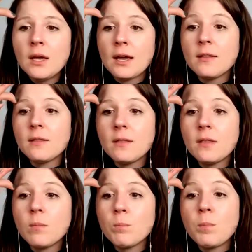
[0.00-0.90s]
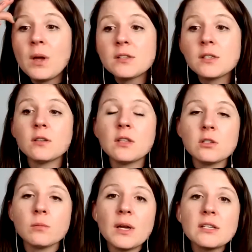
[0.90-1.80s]
And these
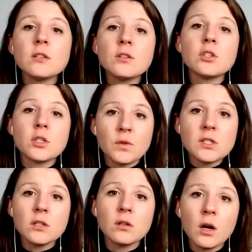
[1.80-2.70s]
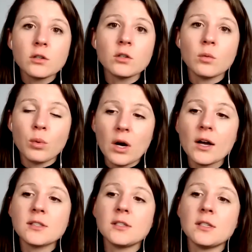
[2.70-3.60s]
are basically just physiological
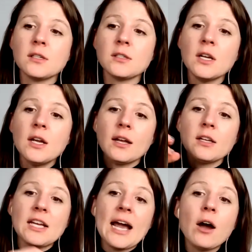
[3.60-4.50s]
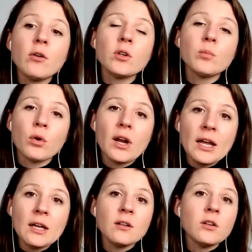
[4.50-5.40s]
processes, and it's how your
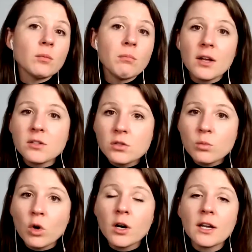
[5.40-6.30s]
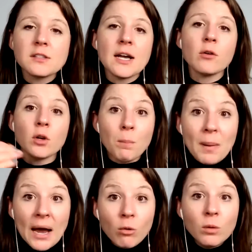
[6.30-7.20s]
brain, your muscles work, it's how your
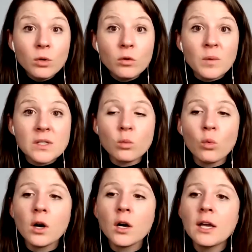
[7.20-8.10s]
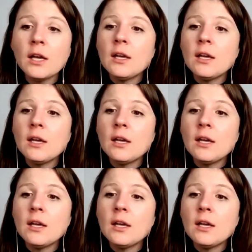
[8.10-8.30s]
bowel movements work.